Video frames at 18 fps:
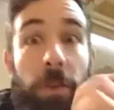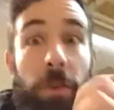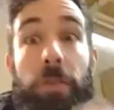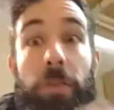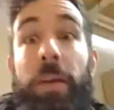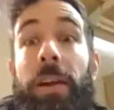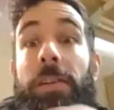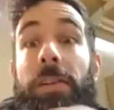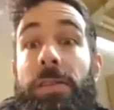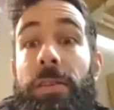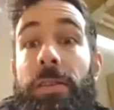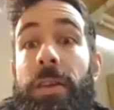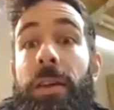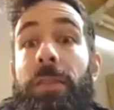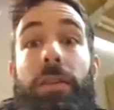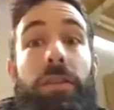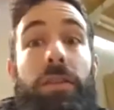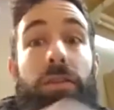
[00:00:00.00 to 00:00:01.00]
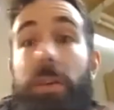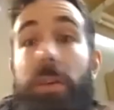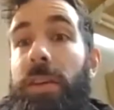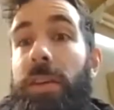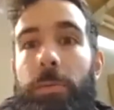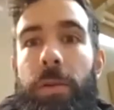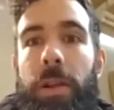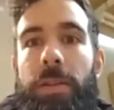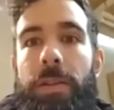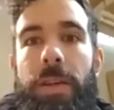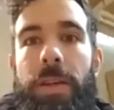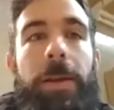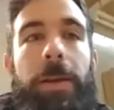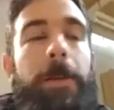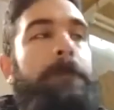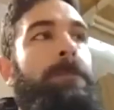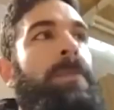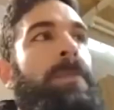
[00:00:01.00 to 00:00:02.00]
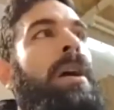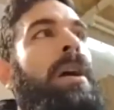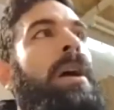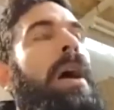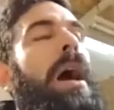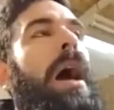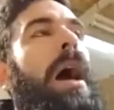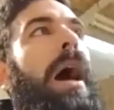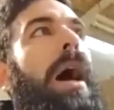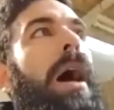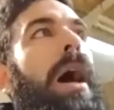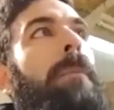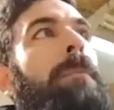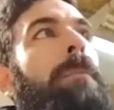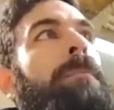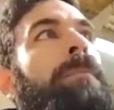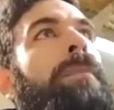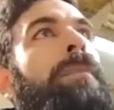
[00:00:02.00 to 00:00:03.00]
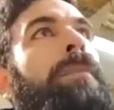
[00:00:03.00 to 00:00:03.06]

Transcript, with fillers: university and the 3d printing yeah. Um,